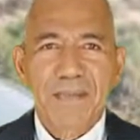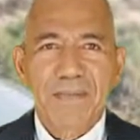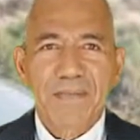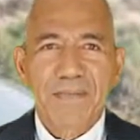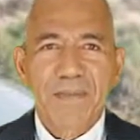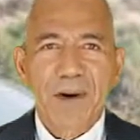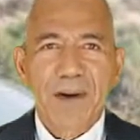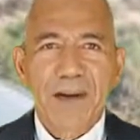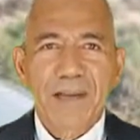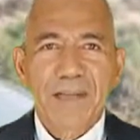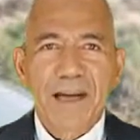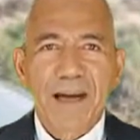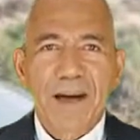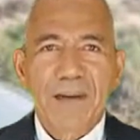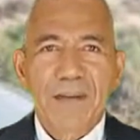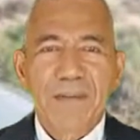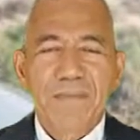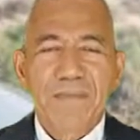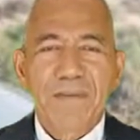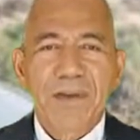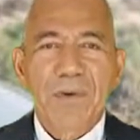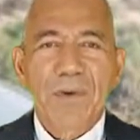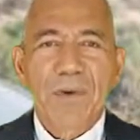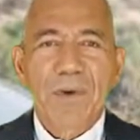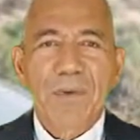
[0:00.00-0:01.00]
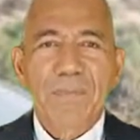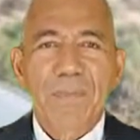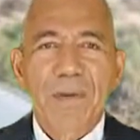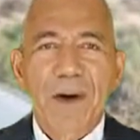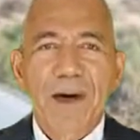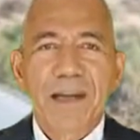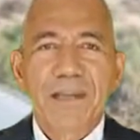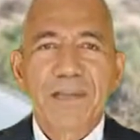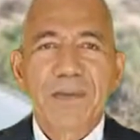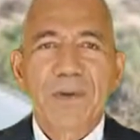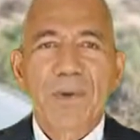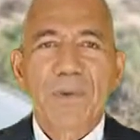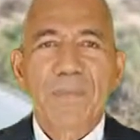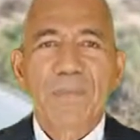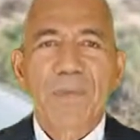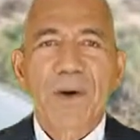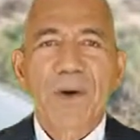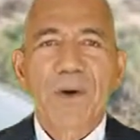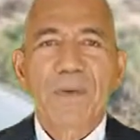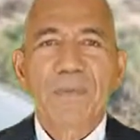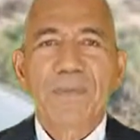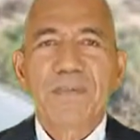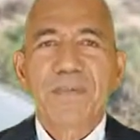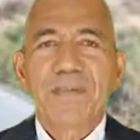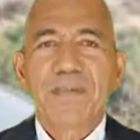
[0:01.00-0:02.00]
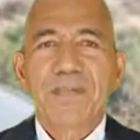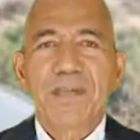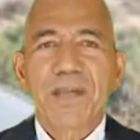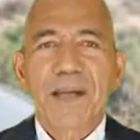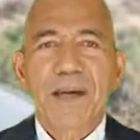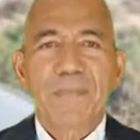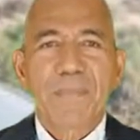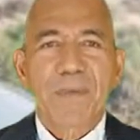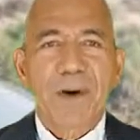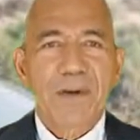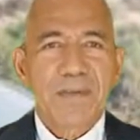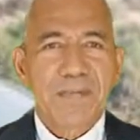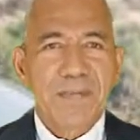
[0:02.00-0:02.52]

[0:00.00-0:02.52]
Find out if you're right or wrong, see what